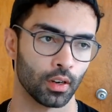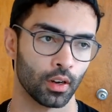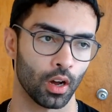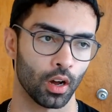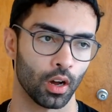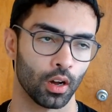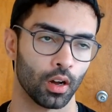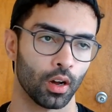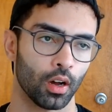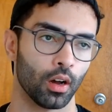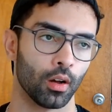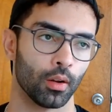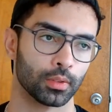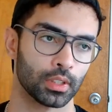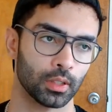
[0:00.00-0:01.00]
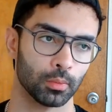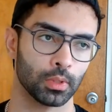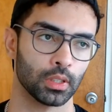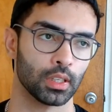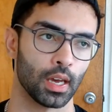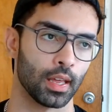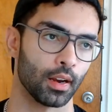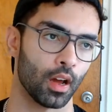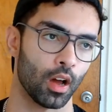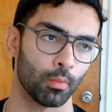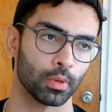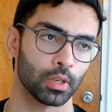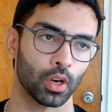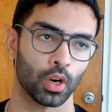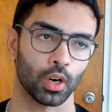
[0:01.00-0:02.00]
TB, and how
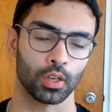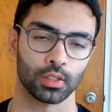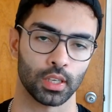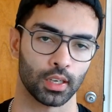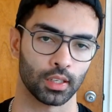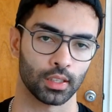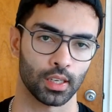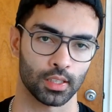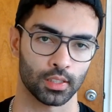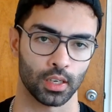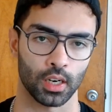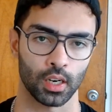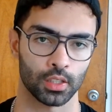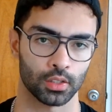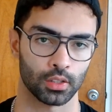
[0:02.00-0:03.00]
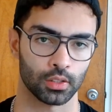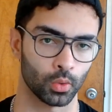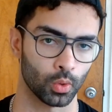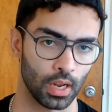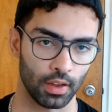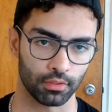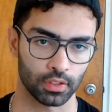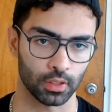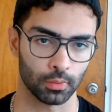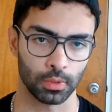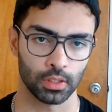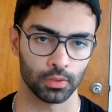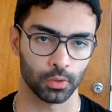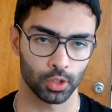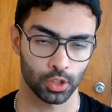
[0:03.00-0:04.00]
many aren't taking SSRIs, don't have TB?
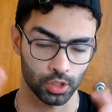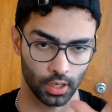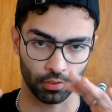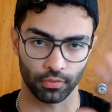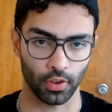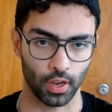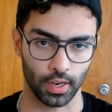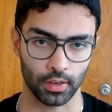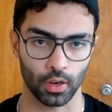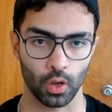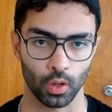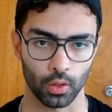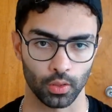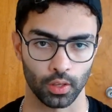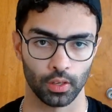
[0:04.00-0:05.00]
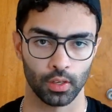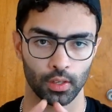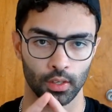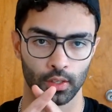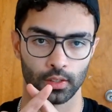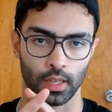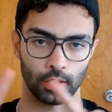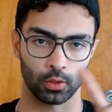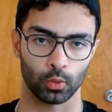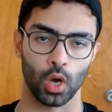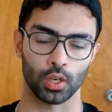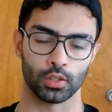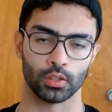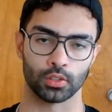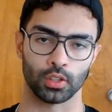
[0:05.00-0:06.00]
You just like find out all that
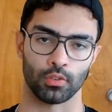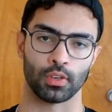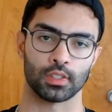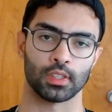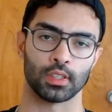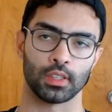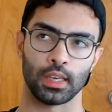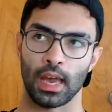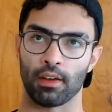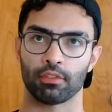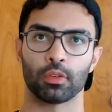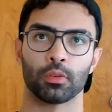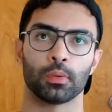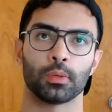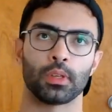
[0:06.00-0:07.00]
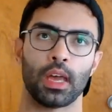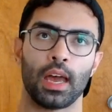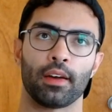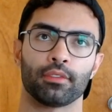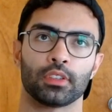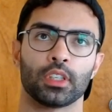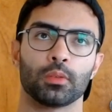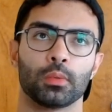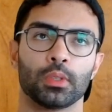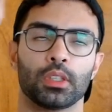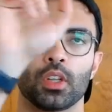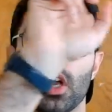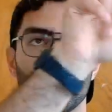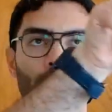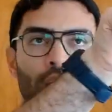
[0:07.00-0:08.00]
quadrant of basically have TB,
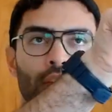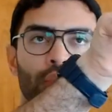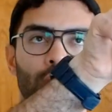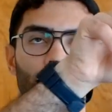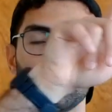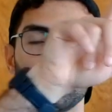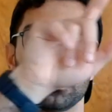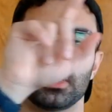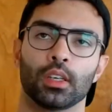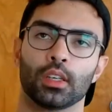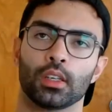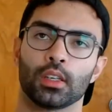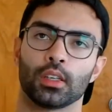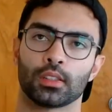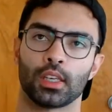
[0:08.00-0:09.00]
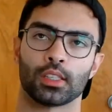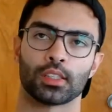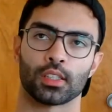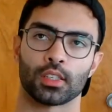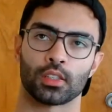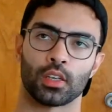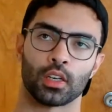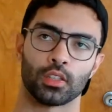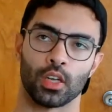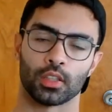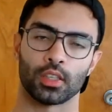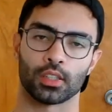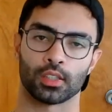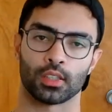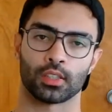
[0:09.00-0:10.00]
not have TB, takes SSRI, not
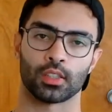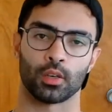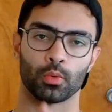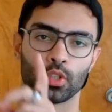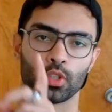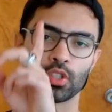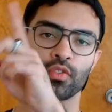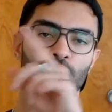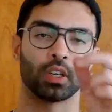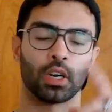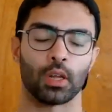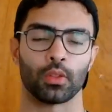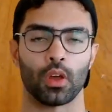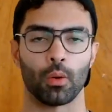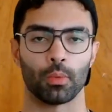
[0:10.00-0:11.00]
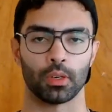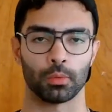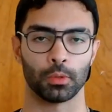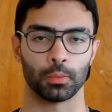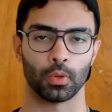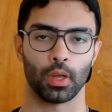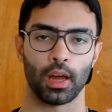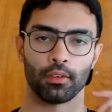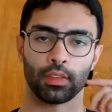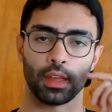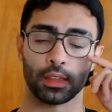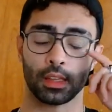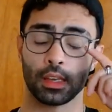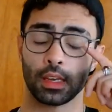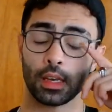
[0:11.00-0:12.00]
takes SSRI. We just figure out how many people have
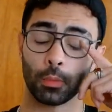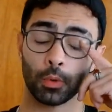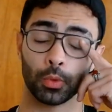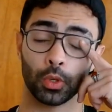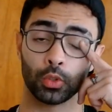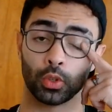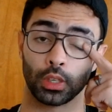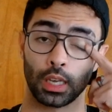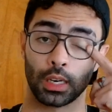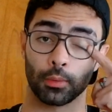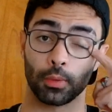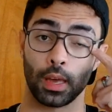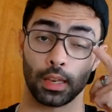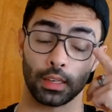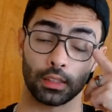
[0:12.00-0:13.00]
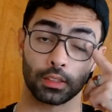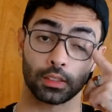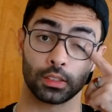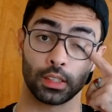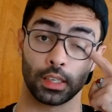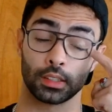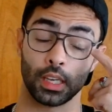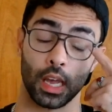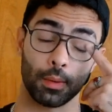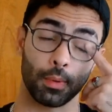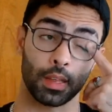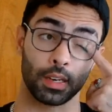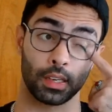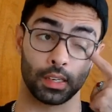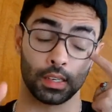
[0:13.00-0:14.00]
that, but we're doing it at a like time
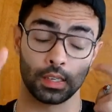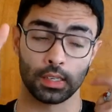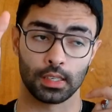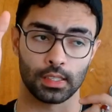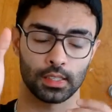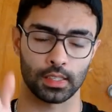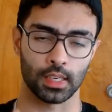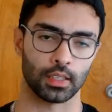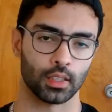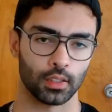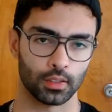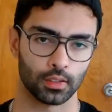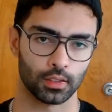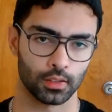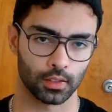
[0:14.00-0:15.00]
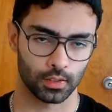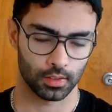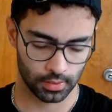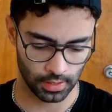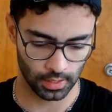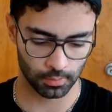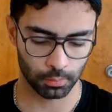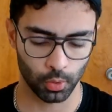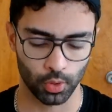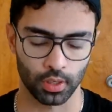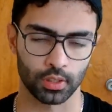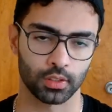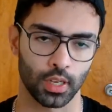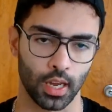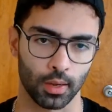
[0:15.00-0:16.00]
at a set point
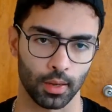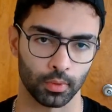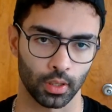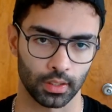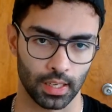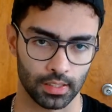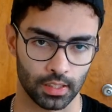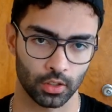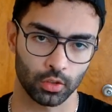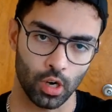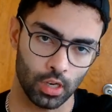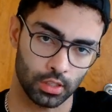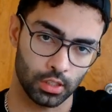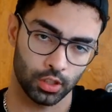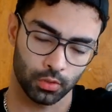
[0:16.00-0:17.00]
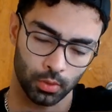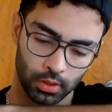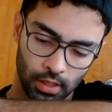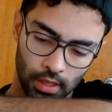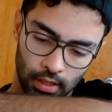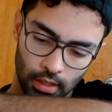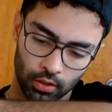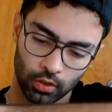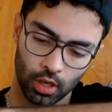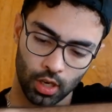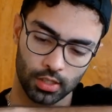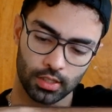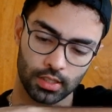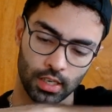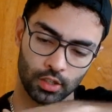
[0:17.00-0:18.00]
in time. Right? That's a cross section. We're taking a
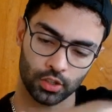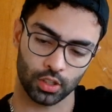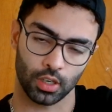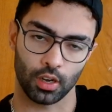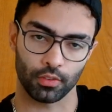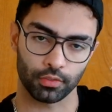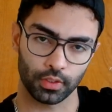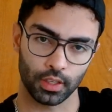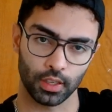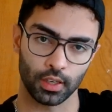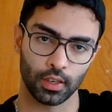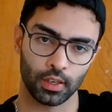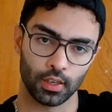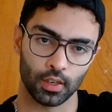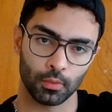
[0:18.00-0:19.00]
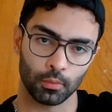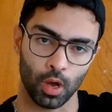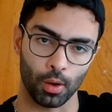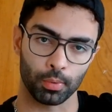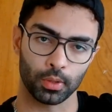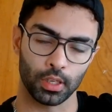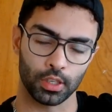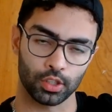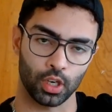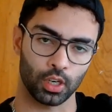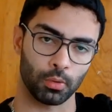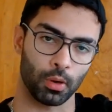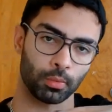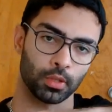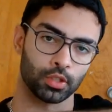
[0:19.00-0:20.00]
cross section of the population, how the
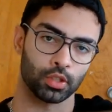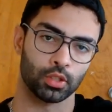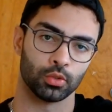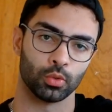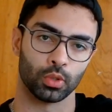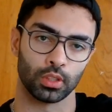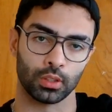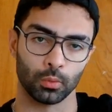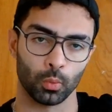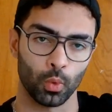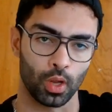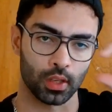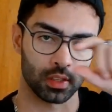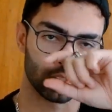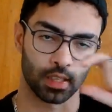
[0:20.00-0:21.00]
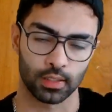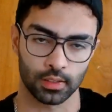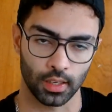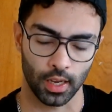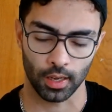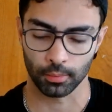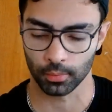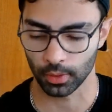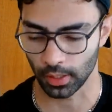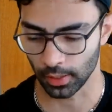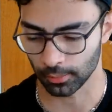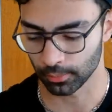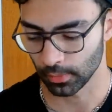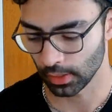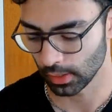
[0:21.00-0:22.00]
population is doing in one set time.
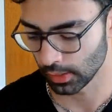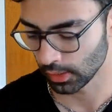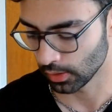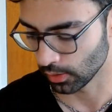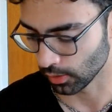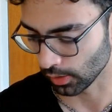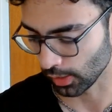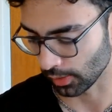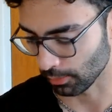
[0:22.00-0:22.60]
Right? Okay.